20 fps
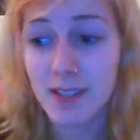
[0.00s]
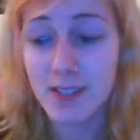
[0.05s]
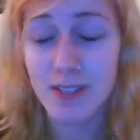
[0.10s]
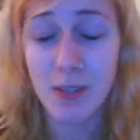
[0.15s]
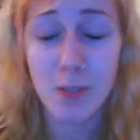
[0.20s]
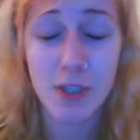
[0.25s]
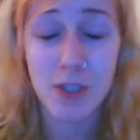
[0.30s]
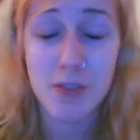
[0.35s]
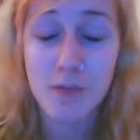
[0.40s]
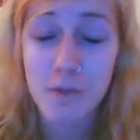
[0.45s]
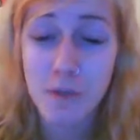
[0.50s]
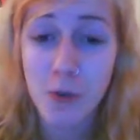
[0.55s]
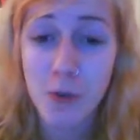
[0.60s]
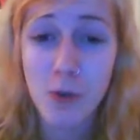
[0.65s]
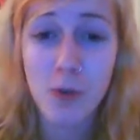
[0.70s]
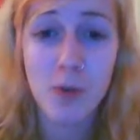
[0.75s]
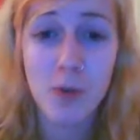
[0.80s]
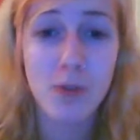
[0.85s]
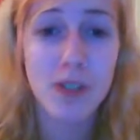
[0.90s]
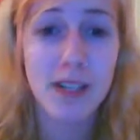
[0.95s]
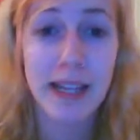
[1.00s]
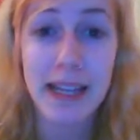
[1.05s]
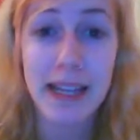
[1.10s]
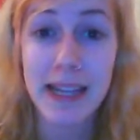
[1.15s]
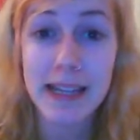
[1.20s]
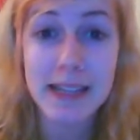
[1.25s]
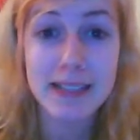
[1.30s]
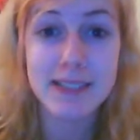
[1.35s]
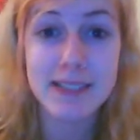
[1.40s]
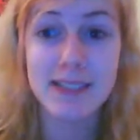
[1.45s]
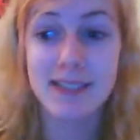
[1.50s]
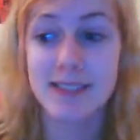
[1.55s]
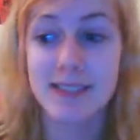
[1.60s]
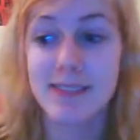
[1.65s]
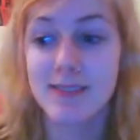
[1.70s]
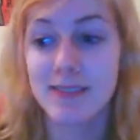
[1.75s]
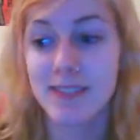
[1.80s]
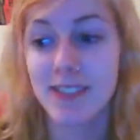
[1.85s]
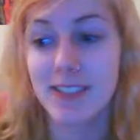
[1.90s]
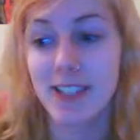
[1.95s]
so much food and heat,
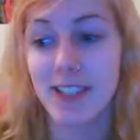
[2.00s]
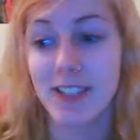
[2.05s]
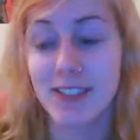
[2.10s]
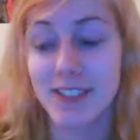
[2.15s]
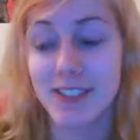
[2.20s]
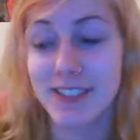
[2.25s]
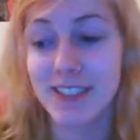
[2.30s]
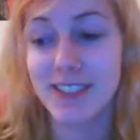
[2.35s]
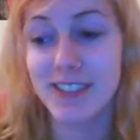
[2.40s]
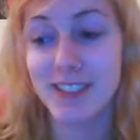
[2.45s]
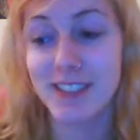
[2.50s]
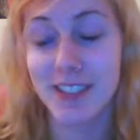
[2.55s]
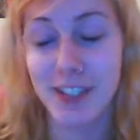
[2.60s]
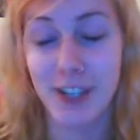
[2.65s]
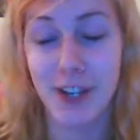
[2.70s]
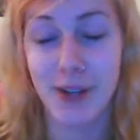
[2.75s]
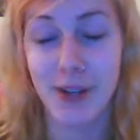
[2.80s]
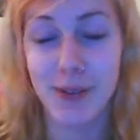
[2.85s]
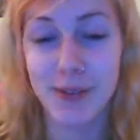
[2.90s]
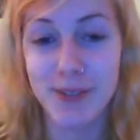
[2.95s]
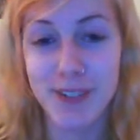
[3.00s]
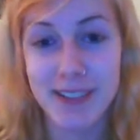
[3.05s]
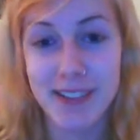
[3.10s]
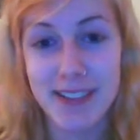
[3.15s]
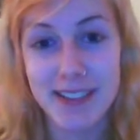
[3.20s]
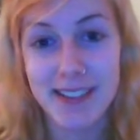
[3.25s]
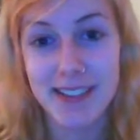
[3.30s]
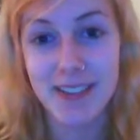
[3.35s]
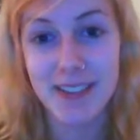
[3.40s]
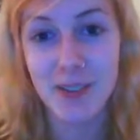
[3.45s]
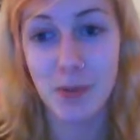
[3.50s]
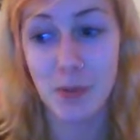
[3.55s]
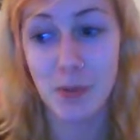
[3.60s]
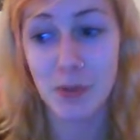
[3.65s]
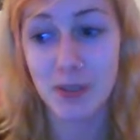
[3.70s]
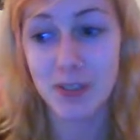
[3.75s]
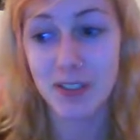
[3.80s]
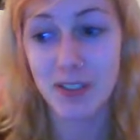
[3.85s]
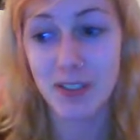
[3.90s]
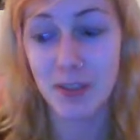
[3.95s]
and, you know,
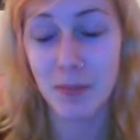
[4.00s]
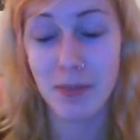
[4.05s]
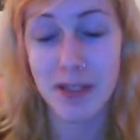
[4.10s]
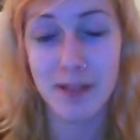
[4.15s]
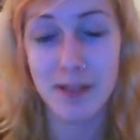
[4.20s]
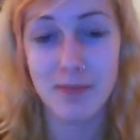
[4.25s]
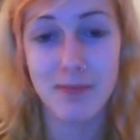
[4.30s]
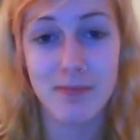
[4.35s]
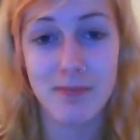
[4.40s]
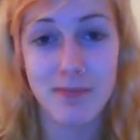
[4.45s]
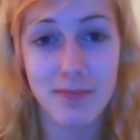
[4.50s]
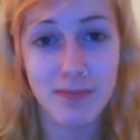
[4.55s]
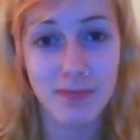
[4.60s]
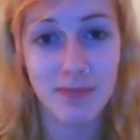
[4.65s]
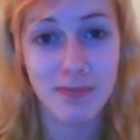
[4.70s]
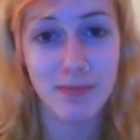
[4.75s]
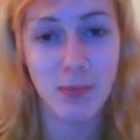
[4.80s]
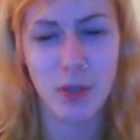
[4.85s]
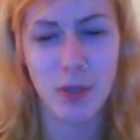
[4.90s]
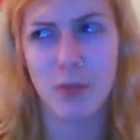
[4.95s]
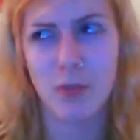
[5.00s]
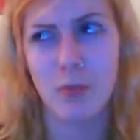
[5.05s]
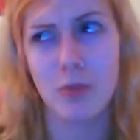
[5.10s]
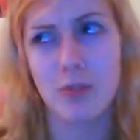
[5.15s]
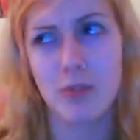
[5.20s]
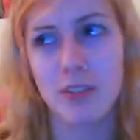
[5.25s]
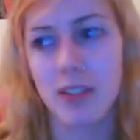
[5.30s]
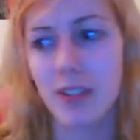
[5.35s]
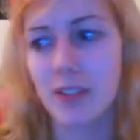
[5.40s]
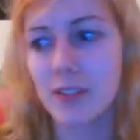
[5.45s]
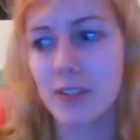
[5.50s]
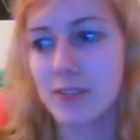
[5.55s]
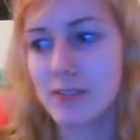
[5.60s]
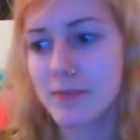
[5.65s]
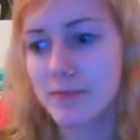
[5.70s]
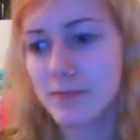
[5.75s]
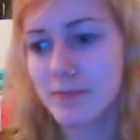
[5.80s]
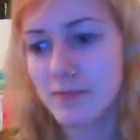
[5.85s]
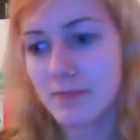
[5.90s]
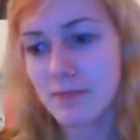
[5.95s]
water can be, well, not water,
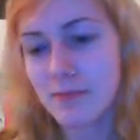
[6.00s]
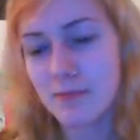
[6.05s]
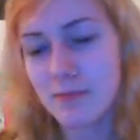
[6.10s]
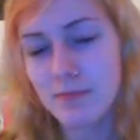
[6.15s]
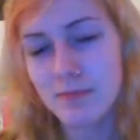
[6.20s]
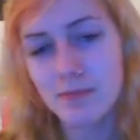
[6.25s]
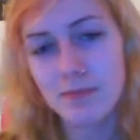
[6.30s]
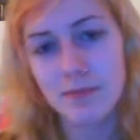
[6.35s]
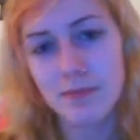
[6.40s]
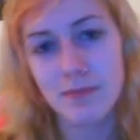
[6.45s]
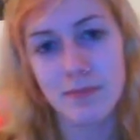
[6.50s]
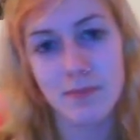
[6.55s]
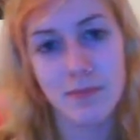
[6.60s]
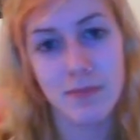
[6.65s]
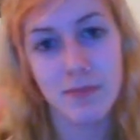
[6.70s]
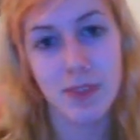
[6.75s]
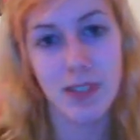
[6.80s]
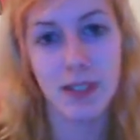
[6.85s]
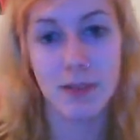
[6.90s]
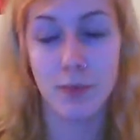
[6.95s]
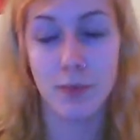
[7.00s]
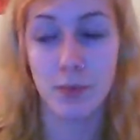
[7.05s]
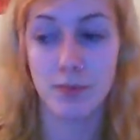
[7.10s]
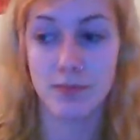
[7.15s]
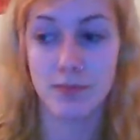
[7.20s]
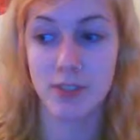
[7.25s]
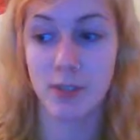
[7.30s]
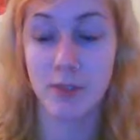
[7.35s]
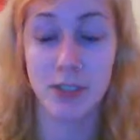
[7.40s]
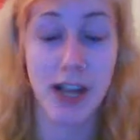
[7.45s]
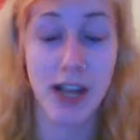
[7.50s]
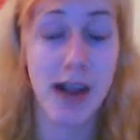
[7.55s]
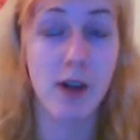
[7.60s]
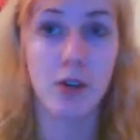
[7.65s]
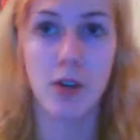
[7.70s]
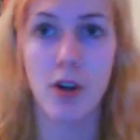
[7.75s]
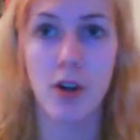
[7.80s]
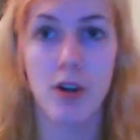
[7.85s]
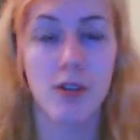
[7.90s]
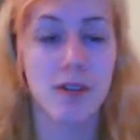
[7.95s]
and so much
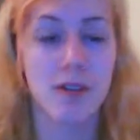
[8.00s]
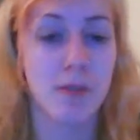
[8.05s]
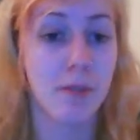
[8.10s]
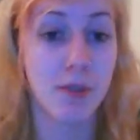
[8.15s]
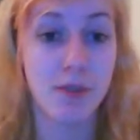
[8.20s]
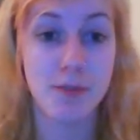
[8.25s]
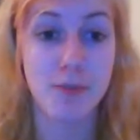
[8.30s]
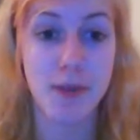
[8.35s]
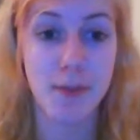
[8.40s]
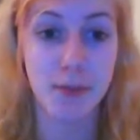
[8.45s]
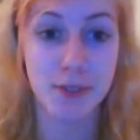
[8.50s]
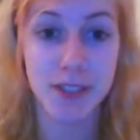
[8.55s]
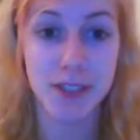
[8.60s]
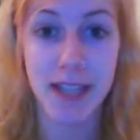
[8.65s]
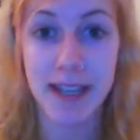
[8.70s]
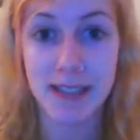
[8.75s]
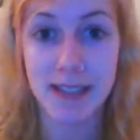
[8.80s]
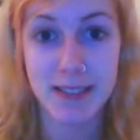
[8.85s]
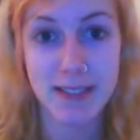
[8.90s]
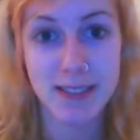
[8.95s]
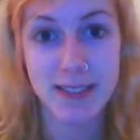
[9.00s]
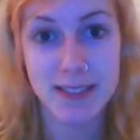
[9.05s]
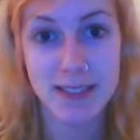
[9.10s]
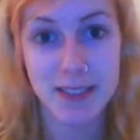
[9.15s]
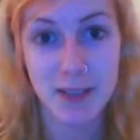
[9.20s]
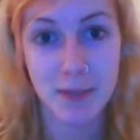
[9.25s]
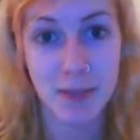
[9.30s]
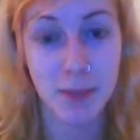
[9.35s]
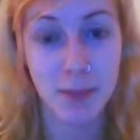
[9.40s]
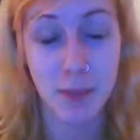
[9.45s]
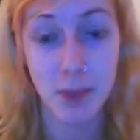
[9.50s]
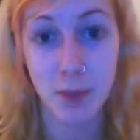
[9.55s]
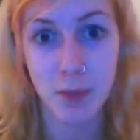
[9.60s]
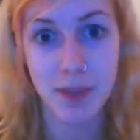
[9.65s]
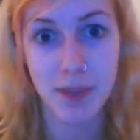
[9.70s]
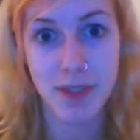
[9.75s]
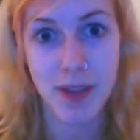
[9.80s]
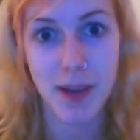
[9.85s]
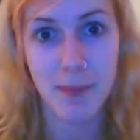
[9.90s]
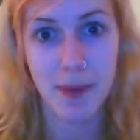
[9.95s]
alcohol in most people's cases can be bought
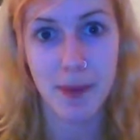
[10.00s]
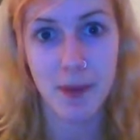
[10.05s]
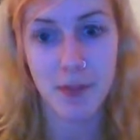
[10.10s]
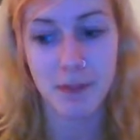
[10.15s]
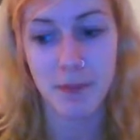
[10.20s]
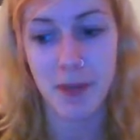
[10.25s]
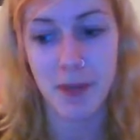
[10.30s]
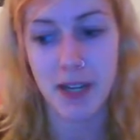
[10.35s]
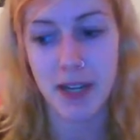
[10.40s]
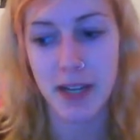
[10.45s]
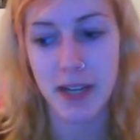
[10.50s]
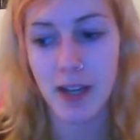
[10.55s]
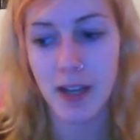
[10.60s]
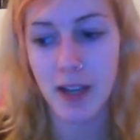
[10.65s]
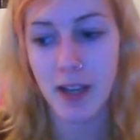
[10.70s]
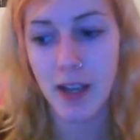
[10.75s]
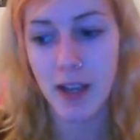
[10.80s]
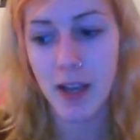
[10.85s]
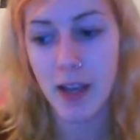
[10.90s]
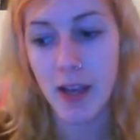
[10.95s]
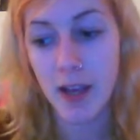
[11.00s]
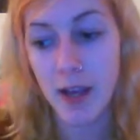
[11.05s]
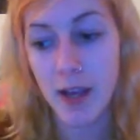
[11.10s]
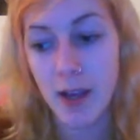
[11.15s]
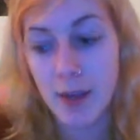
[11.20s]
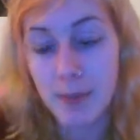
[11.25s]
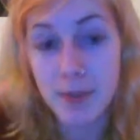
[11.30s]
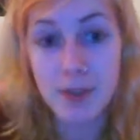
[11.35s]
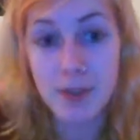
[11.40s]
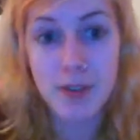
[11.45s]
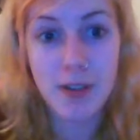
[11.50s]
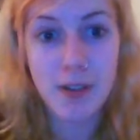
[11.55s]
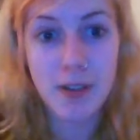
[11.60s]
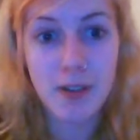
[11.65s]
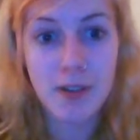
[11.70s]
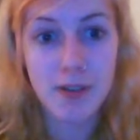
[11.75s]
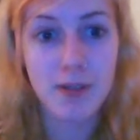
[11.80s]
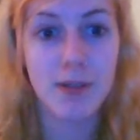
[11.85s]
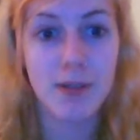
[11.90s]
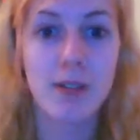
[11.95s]
with that amount of money. But
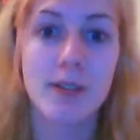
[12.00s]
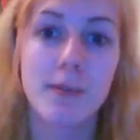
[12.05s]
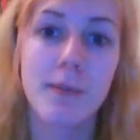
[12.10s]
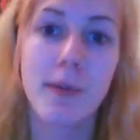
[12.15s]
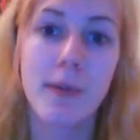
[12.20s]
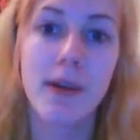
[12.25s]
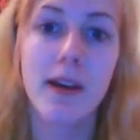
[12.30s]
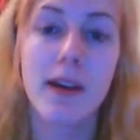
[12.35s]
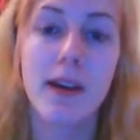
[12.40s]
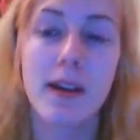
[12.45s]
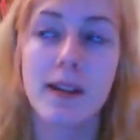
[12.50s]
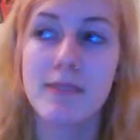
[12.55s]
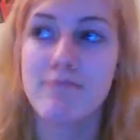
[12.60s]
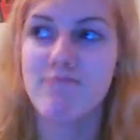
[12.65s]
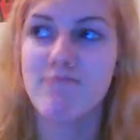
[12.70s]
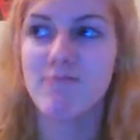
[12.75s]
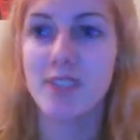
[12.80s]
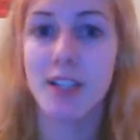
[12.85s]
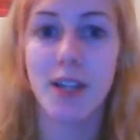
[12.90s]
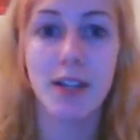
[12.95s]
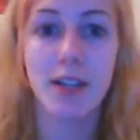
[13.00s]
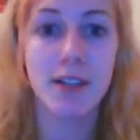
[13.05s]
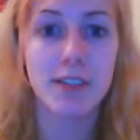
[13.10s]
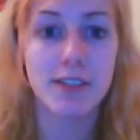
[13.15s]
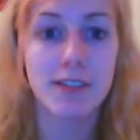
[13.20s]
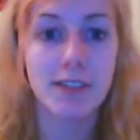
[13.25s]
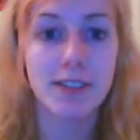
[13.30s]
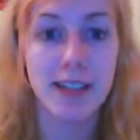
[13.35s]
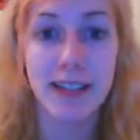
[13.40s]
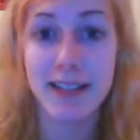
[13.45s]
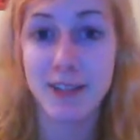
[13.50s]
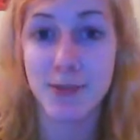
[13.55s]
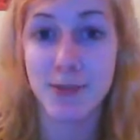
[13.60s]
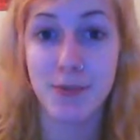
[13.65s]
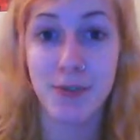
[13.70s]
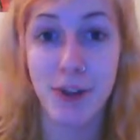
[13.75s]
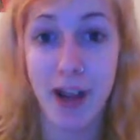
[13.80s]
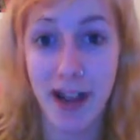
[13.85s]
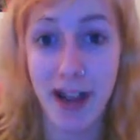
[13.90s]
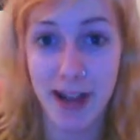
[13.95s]
no, you know, at least
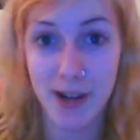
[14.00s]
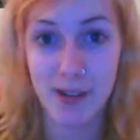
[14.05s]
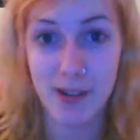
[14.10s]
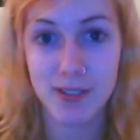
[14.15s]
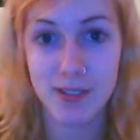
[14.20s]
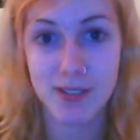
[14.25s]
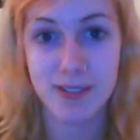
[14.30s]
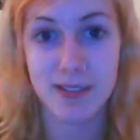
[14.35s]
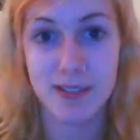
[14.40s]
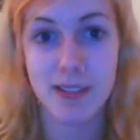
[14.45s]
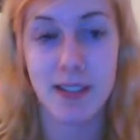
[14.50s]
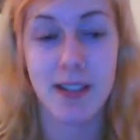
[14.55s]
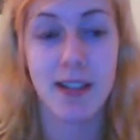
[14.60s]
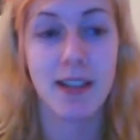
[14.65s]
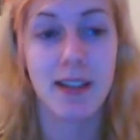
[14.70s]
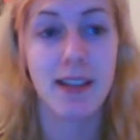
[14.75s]
we've got a house.